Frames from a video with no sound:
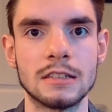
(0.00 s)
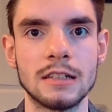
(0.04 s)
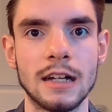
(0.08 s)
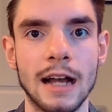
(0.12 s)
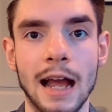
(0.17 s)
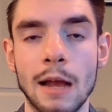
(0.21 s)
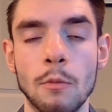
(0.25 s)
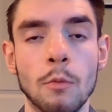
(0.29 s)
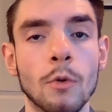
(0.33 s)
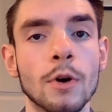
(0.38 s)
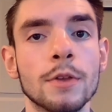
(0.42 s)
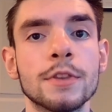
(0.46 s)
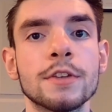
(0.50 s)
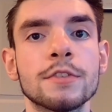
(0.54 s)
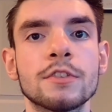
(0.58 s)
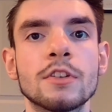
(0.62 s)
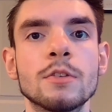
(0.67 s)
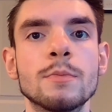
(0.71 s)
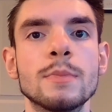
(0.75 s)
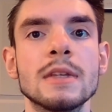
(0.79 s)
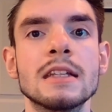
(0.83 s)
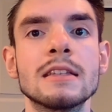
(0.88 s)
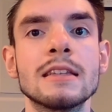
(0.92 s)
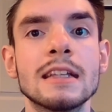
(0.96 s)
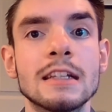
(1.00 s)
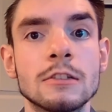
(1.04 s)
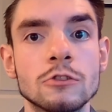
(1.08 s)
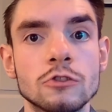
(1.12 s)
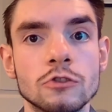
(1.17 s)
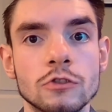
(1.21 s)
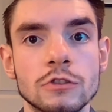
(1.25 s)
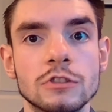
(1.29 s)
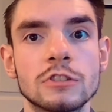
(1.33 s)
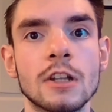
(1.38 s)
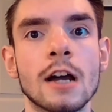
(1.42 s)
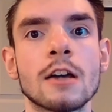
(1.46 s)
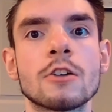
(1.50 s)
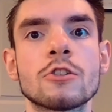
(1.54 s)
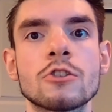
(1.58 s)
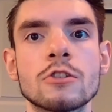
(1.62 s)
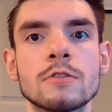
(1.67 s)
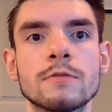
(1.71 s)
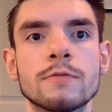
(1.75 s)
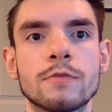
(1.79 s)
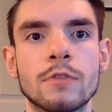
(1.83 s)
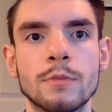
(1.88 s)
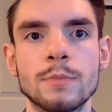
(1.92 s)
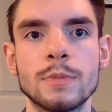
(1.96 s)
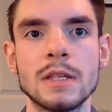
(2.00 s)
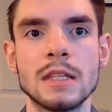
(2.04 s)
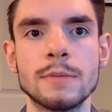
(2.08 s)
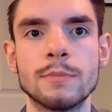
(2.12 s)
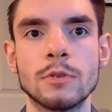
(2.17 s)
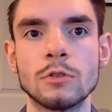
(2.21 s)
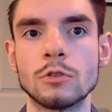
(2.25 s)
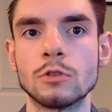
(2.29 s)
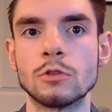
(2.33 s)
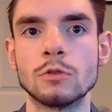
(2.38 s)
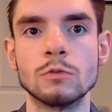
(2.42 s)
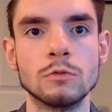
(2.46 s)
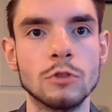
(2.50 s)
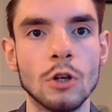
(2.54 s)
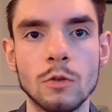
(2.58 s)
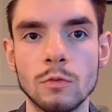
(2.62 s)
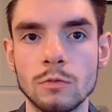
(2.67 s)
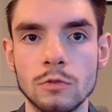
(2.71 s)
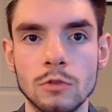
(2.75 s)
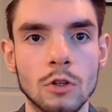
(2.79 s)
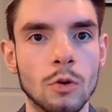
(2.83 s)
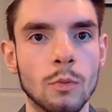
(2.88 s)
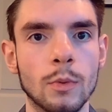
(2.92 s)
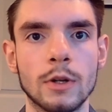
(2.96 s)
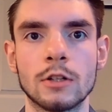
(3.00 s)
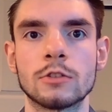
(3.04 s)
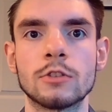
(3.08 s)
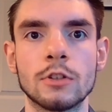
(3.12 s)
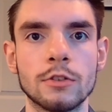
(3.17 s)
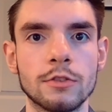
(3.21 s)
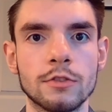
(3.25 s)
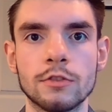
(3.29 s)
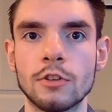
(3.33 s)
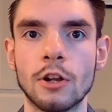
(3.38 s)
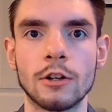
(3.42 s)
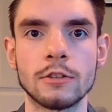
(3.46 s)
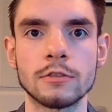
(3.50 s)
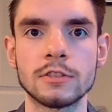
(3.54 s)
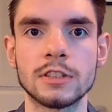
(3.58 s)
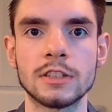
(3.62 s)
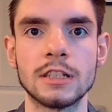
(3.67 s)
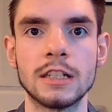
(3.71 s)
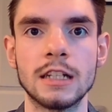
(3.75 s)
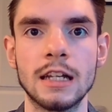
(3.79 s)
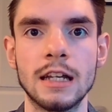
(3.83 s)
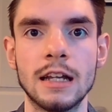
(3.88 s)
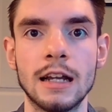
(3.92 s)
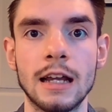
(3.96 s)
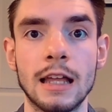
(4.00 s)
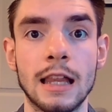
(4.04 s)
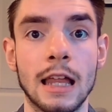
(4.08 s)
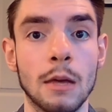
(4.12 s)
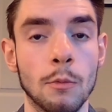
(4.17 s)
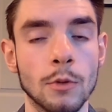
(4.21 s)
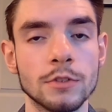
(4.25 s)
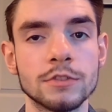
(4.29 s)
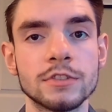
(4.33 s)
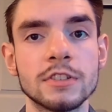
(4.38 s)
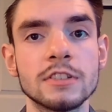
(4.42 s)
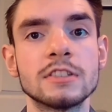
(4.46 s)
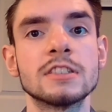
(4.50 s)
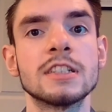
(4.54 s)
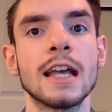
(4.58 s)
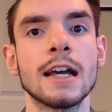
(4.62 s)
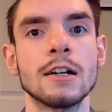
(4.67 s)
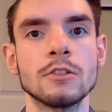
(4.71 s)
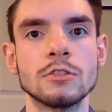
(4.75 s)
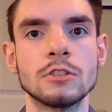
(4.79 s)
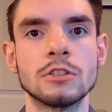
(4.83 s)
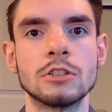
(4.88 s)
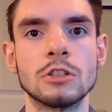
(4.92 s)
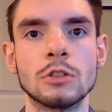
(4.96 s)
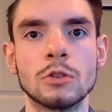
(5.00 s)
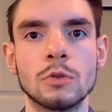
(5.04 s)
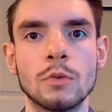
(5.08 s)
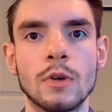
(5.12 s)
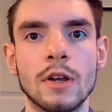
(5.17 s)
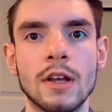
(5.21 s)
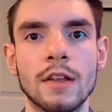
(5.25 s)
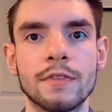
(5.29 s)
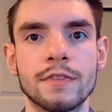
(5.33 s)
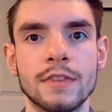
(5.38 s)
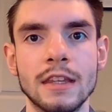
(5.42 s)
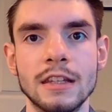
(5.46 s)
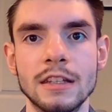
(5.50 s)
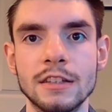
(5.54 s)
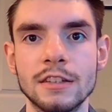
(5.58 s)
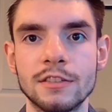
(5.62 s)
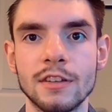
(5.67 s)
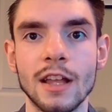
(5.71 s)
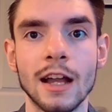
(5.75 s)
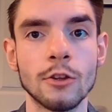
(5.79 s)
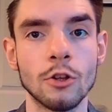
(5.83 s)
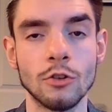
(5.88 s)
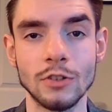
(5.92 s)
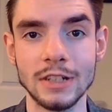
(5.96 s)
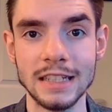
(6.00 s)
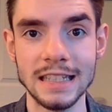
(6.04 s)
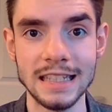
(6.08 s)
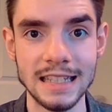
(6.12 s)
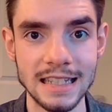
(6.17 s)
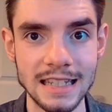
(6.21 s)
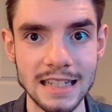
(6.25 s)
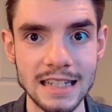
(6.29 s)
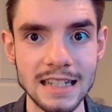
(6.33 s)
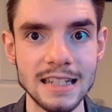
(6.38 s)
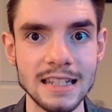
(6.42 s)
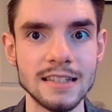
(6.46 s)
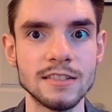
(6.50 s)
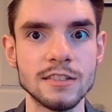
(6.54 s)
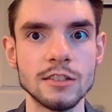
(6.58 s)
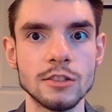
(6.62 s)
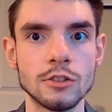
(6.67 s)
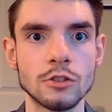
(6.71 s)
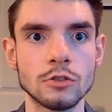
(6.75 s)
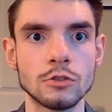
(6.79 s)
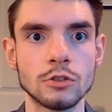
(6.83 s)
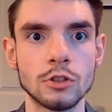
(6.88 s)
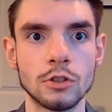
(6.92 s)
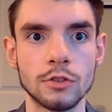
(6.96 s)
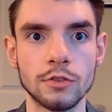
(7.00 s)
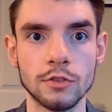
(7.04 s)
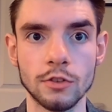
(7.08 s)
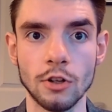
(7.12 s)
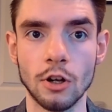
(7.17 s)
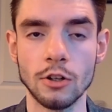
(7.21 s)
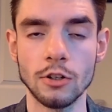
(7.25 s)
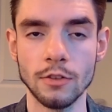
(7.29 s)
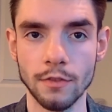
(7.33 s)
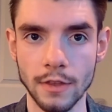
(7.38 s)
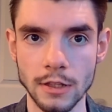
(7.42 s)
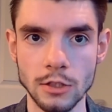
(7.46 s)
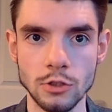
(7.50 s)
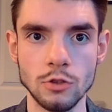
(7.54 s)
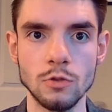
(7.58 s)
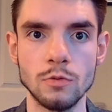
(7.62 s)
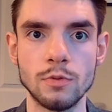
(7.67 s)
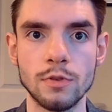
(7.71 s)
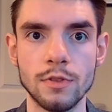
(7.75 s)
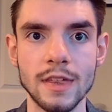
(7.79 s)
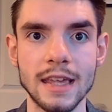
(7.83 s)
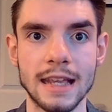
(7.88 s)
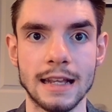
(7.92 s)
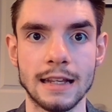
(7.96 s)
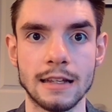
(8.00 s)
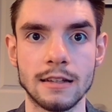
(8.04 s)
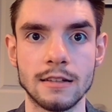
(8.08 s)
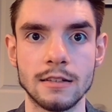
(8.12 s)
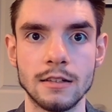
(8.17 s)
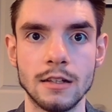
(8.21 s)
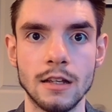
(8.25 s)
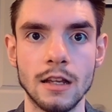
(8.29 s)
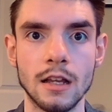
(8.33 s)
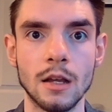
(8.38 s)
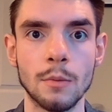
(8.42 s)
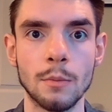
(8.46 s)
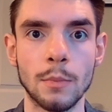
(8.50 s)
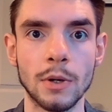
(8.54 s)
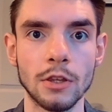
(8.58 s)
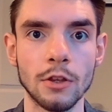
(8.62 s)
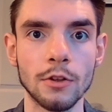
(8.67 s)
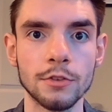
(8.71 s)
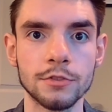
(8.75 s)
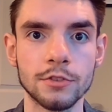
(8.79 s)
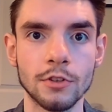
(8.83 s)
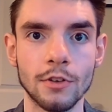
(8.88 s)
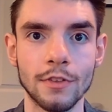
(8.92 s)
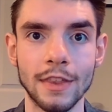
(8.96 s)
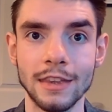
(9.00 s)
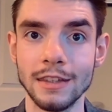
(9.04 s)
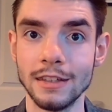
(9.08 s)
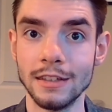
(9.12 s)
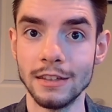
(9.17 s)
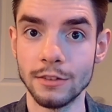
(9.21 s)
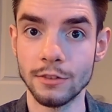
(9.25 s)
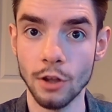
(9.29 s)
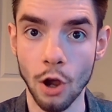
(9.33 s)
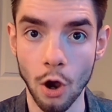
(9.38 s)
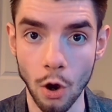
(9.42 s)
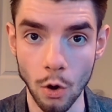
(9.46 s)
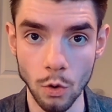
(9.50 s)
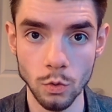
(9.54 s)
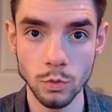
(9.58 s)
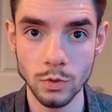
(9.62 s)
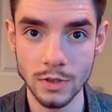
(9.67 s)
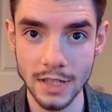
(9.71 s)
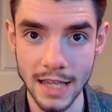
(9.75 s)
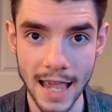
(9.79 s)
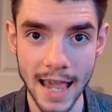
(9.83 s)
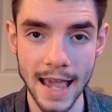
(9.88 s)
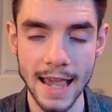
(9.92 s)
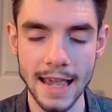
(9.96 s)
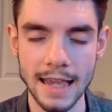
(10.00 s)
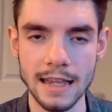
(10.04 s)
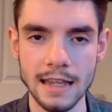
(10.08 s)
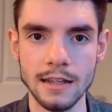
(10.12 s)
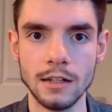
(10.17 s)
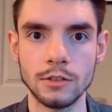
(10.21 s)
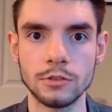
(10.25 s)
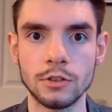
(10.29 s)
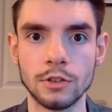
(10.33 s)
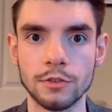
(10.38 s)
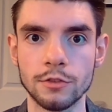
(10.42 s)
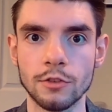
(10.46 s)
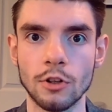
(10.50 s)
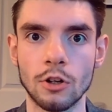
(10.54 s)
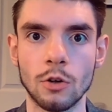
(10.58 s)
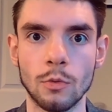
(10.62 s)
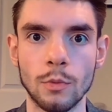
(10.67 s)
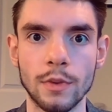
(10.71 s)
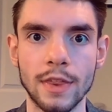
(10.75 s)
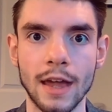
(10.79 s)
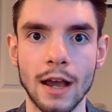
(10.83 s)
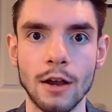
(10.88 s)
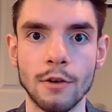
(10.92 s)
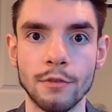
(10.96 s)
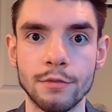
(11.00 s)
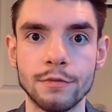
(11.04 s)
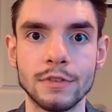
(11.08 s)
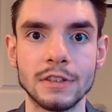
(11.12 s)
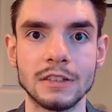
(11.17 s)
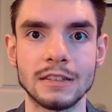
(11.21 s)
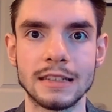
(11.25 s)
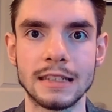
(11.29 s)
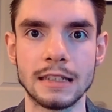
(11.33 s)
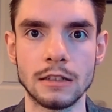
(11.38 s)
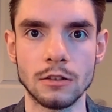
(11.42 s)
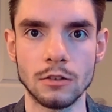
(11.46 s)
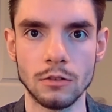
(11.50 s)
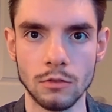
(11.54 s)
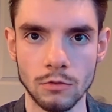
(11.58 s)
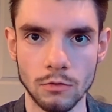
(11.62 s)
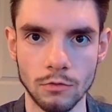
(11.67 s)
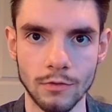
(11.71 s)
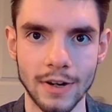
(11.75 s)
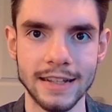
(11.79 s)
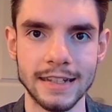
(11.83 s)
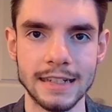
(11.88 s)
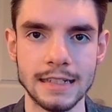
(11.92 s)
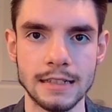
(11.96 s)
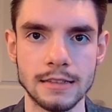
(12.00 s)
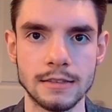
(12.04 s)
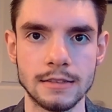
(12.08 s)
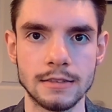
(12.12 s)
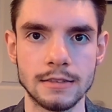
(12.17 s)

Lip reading: I want this to be an introduction for people who don't know where to start, and I want to tell you that it is not only easier to start than you think, but also that it is okay to start without feeling ready.